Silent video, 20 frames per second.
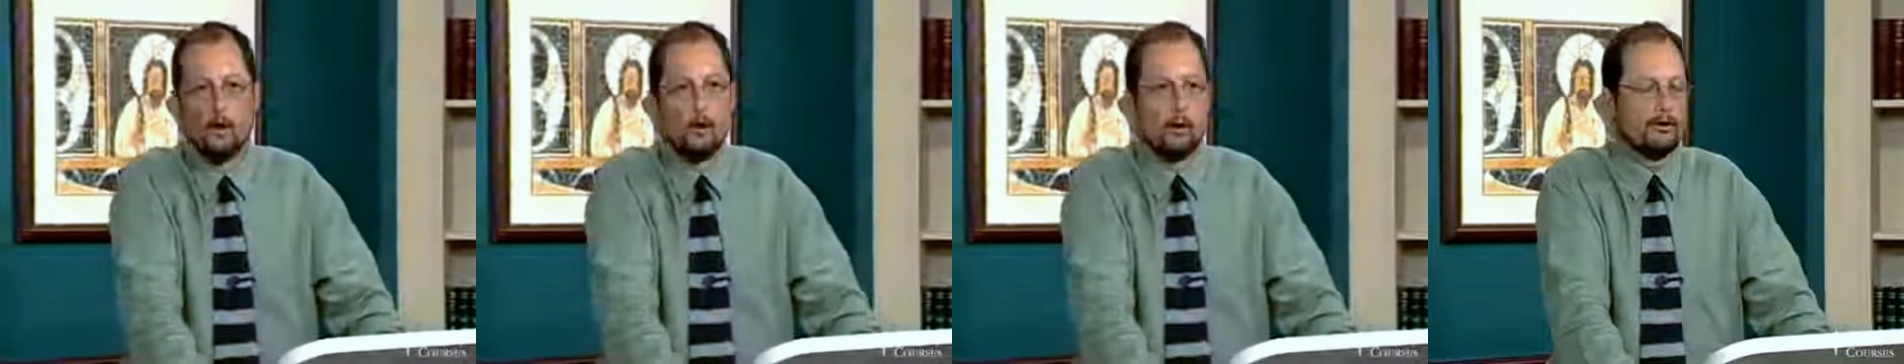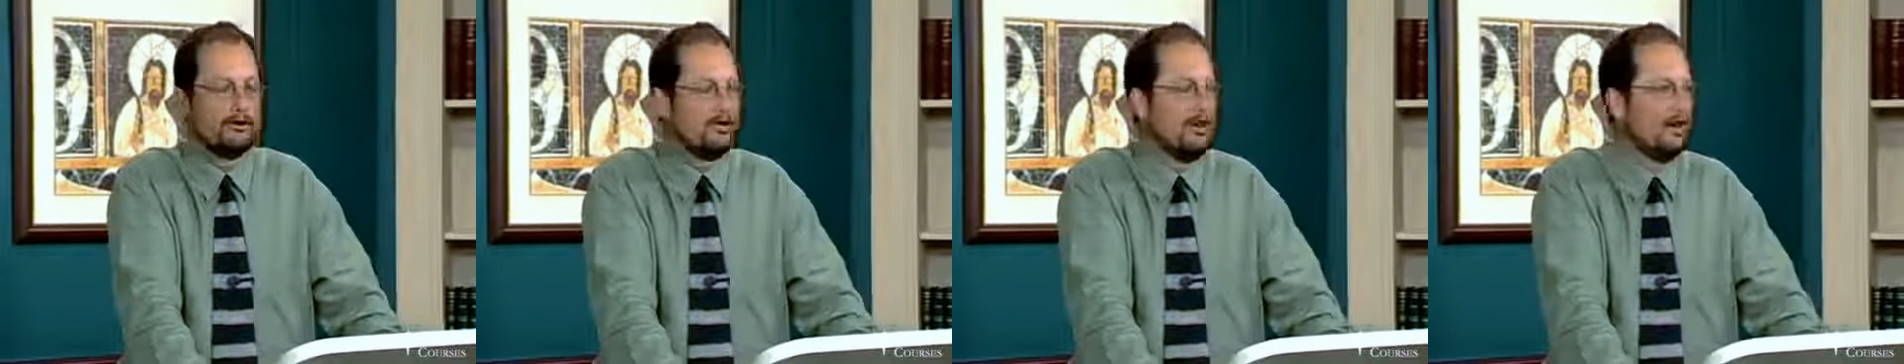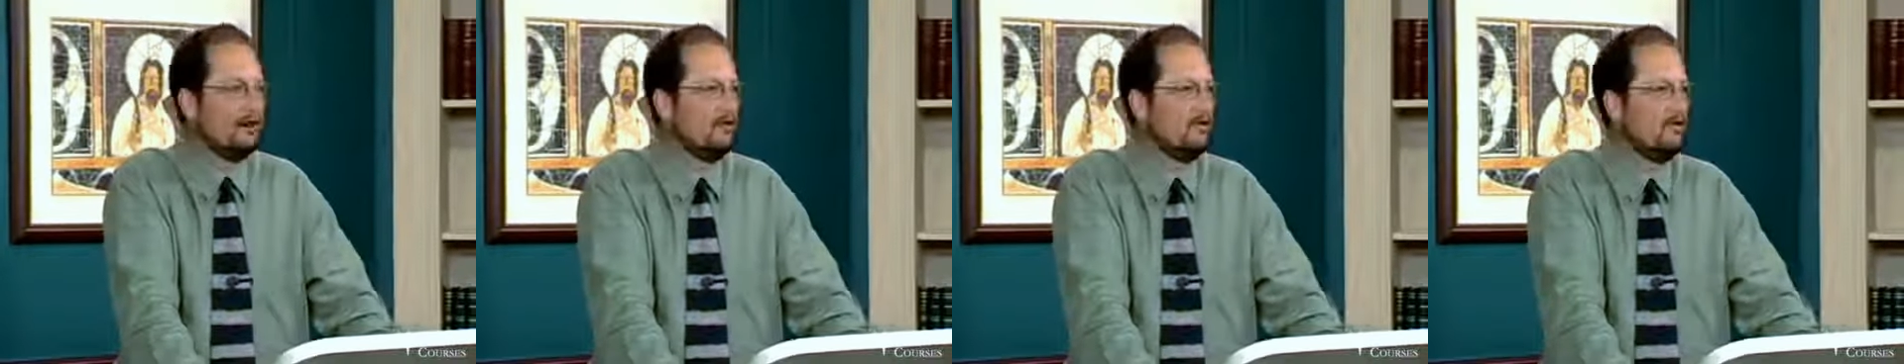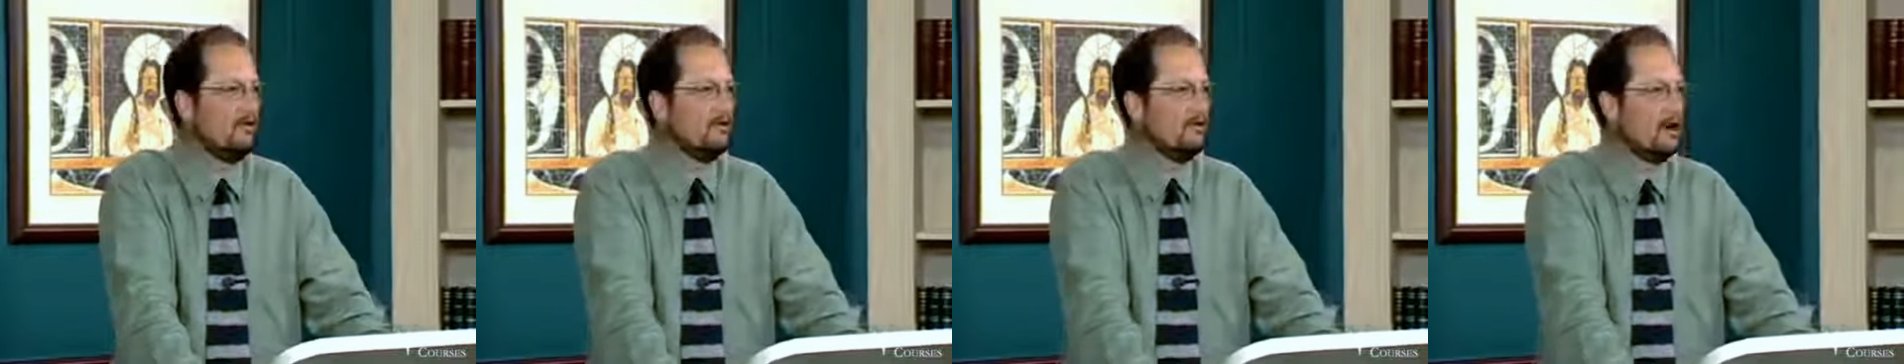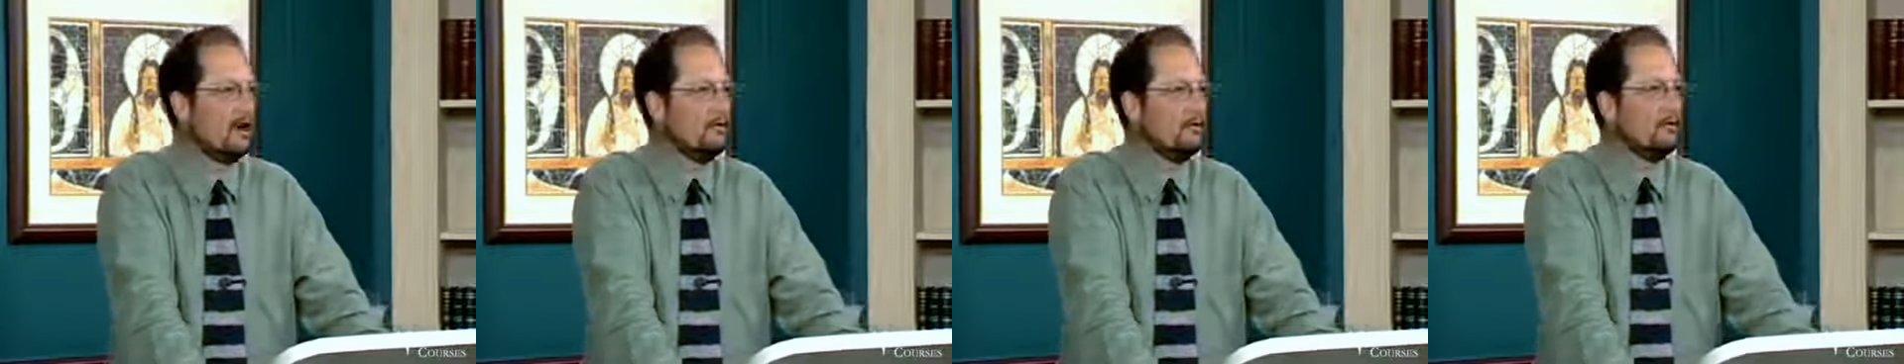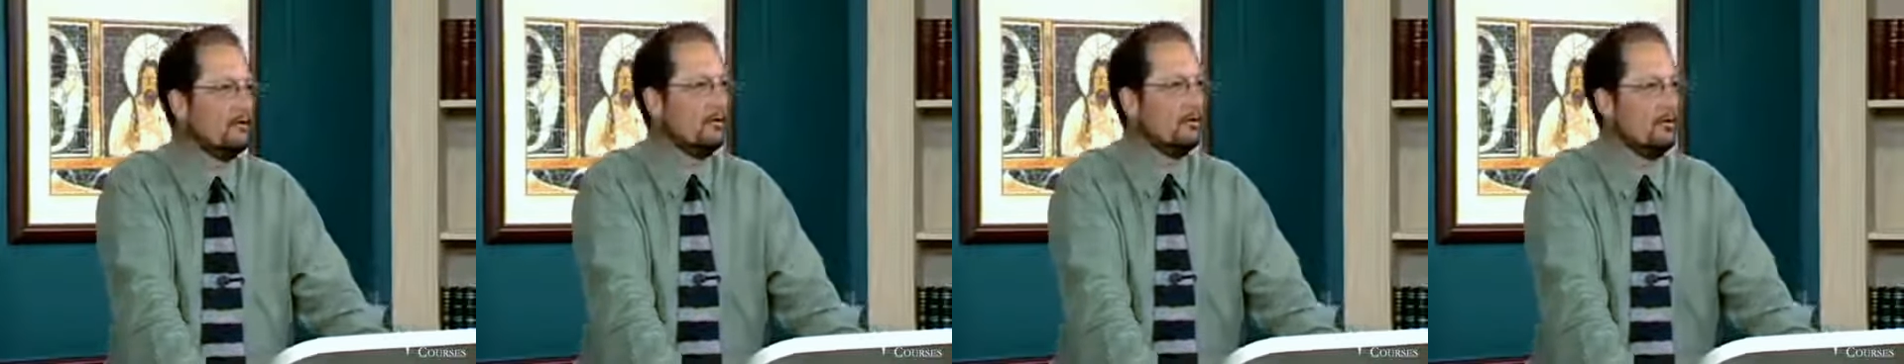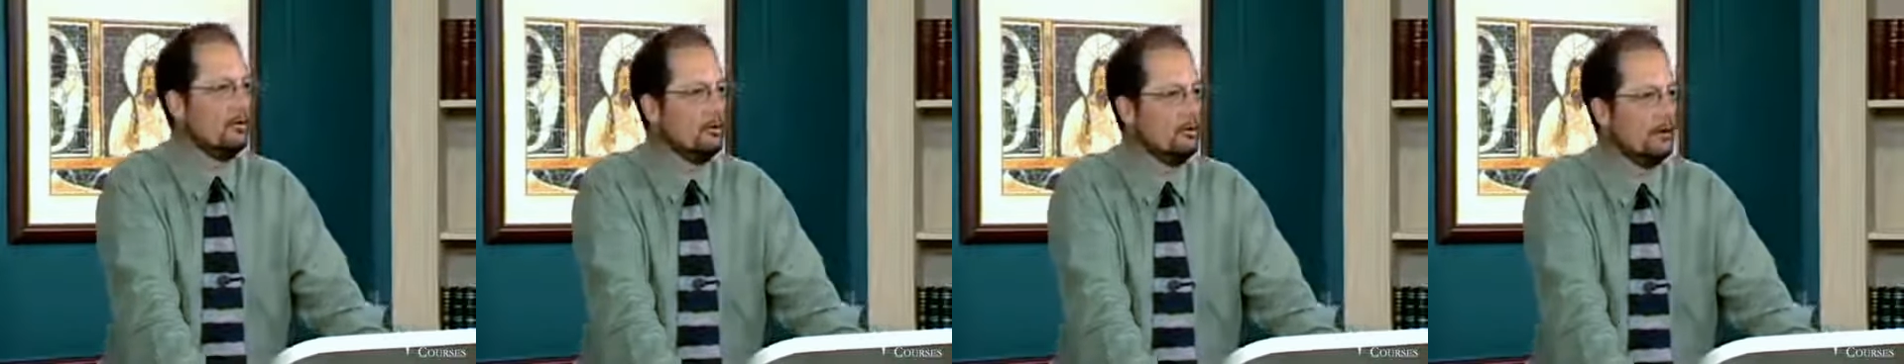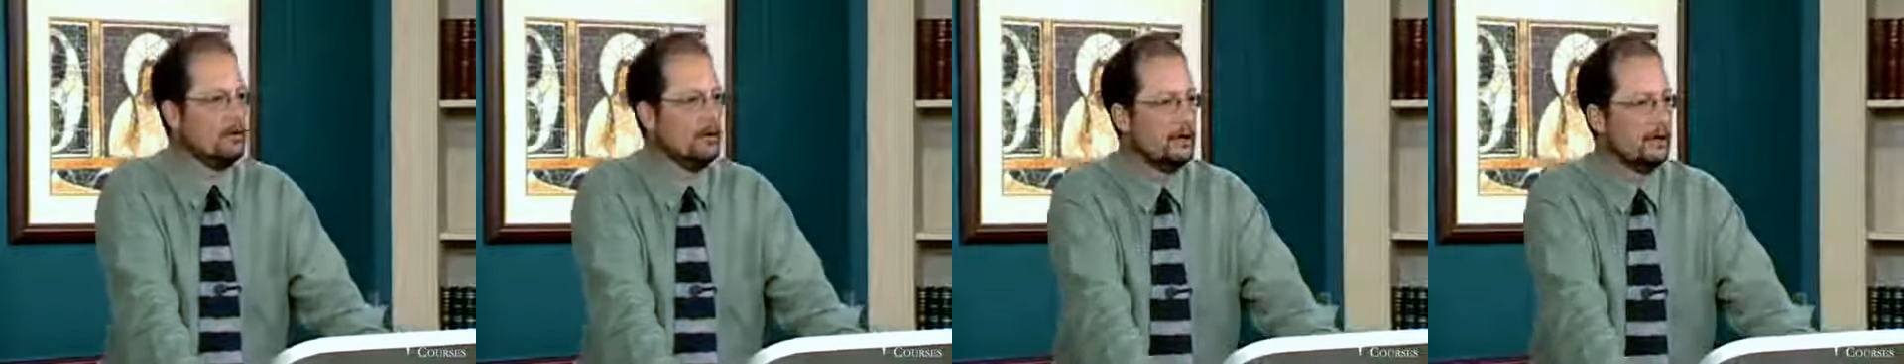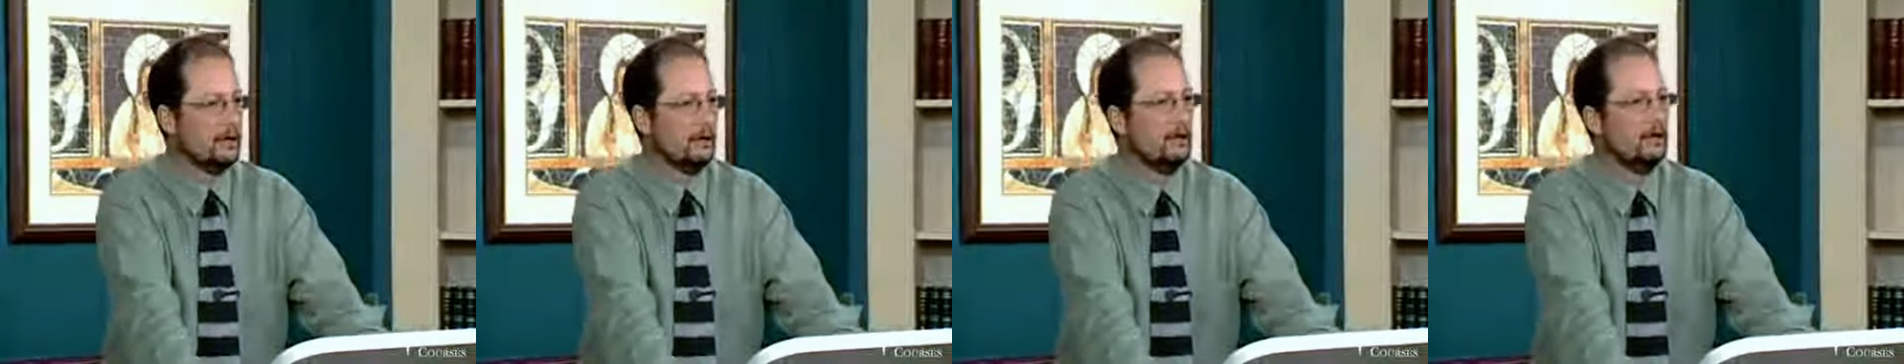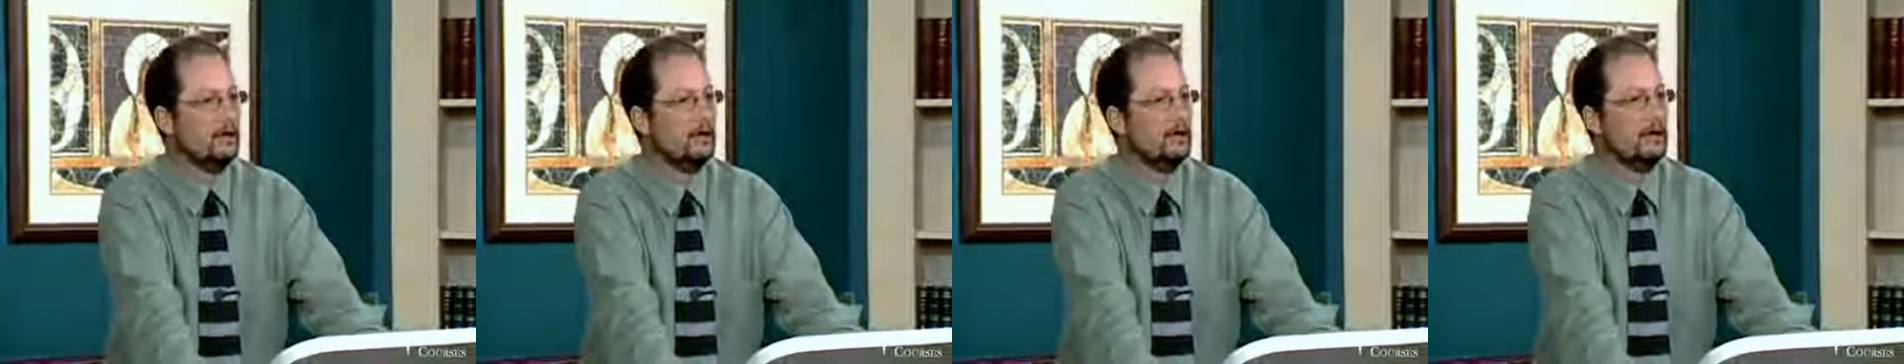or texts discovered
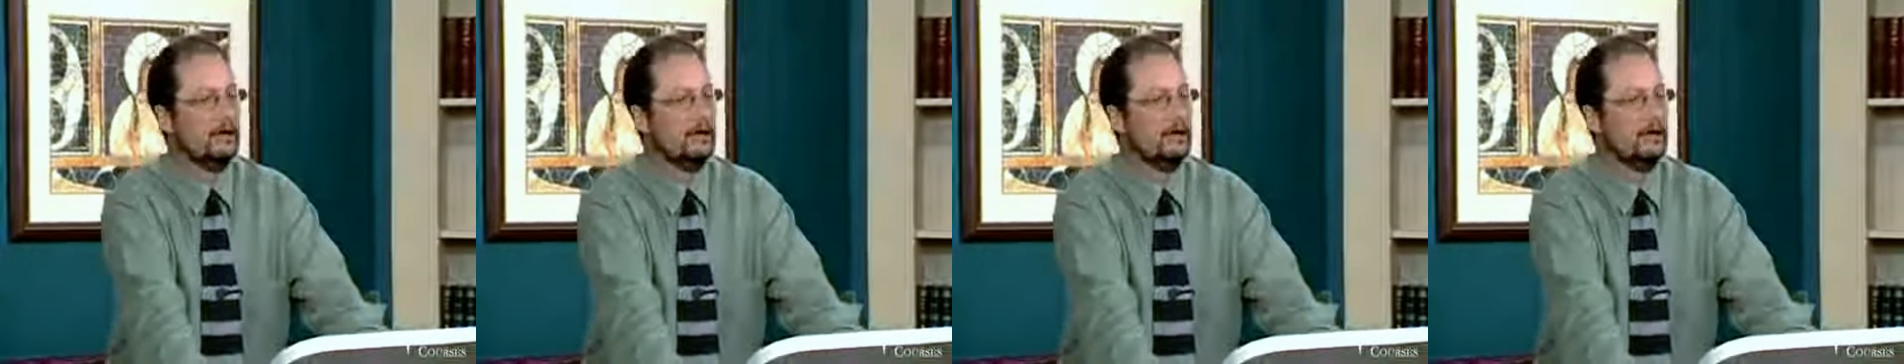earlier